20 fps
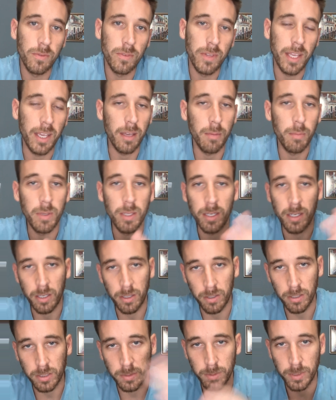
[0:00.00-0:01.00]
they can be an
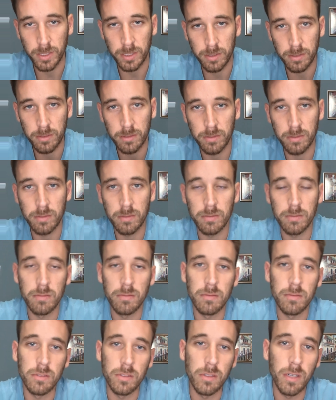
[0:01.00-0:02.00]
encouragement
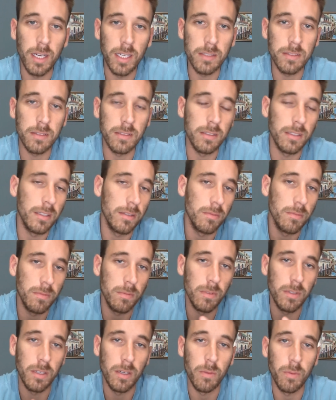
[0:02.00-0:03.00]
to us, and
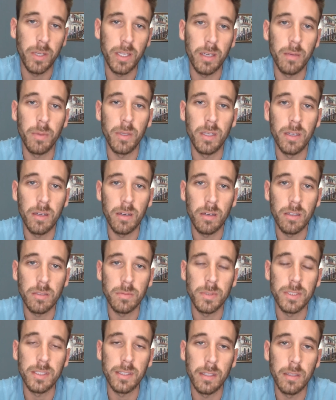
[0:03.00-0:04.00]
then, we could be an
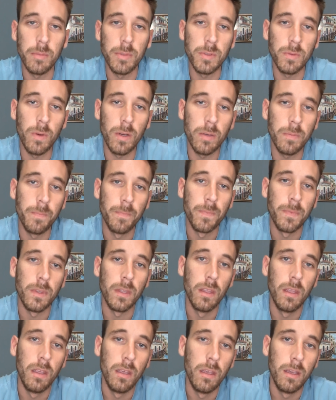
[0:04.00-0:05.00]
encouragement to them as well.
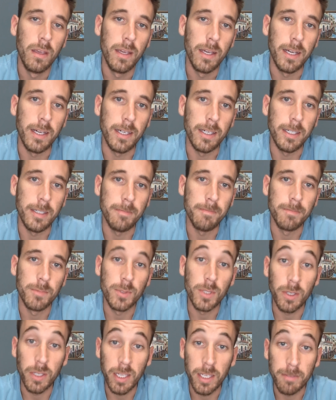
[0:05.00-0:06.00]

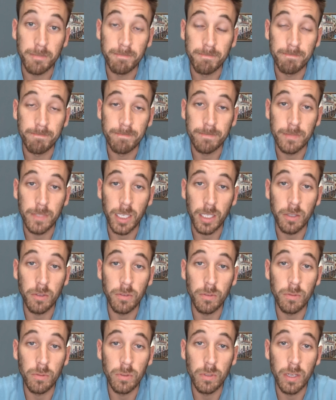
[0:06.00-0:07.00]
So yeah, thank
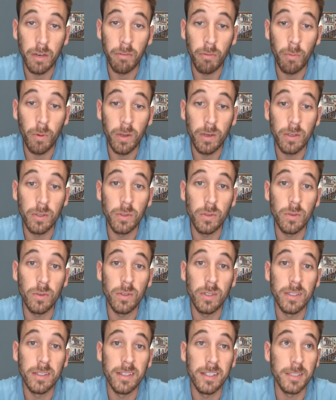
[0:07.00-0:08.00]
you everyone
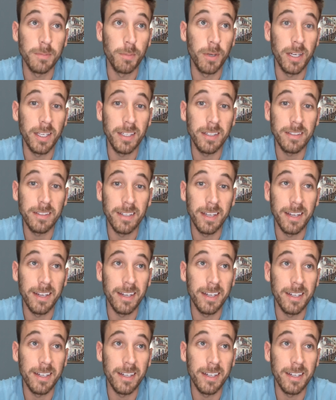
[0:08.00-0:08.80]
who is praying.